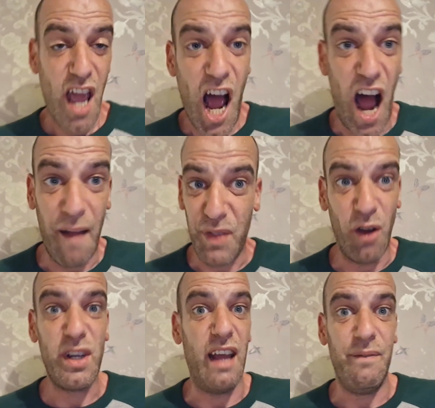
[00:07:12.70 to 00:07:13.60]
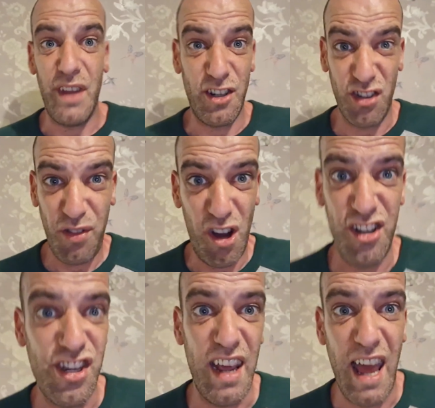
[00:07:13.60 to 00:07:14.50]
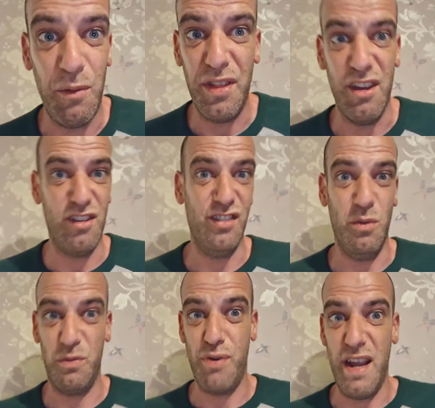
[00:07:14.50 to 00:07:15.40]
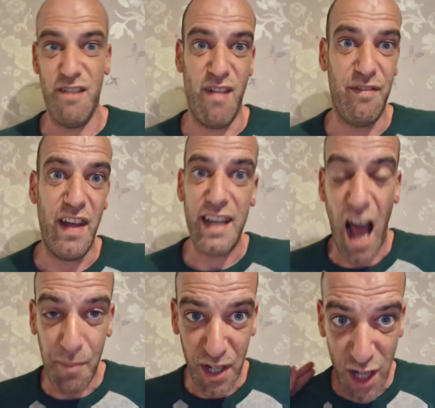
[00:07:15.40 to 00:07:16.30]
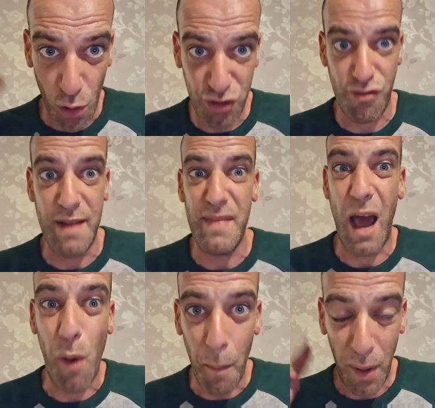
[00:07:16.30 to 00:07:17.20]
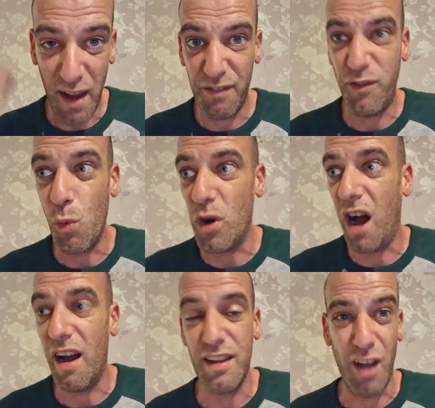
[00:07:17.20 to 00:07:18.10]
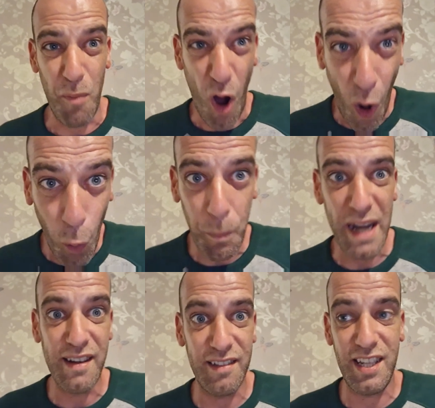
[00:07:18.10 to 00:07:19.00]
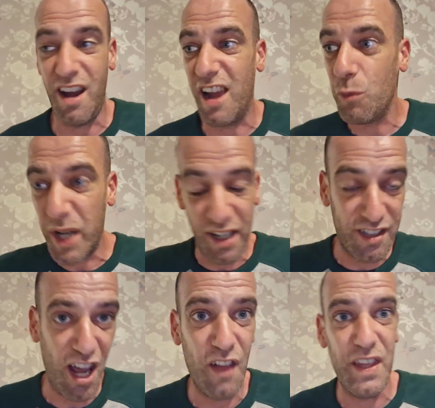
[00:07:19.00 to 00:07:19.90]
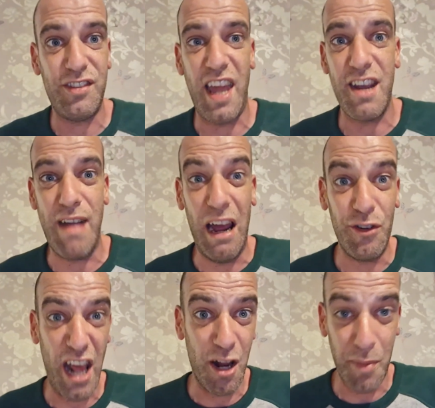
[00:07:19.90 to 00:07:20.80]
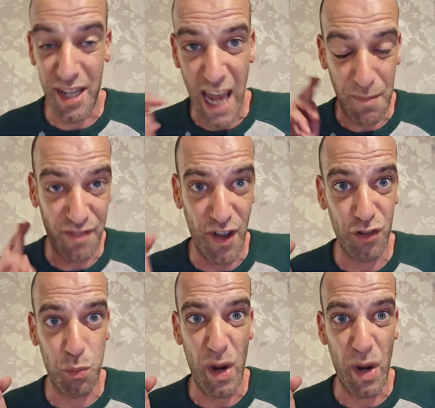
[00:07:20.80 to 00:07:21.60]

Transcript: All right, okay, I just thought I'd share that with you because it was pretty horrific. I'm going to go stream now. I'm playing Fall Guys. I'm hoping that tonight we're going to turn this day around and I'm going to get my first